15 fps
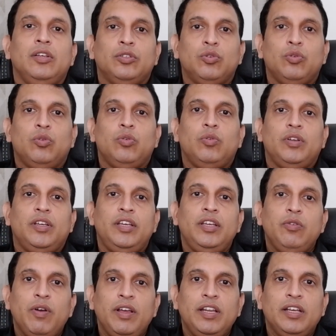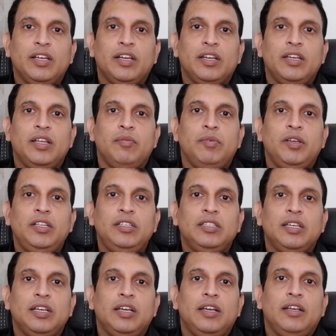So inguinal hernia
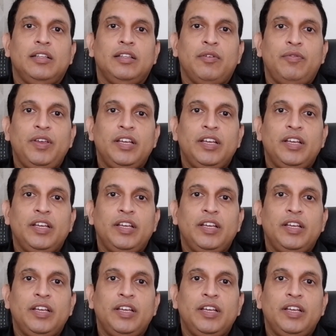means the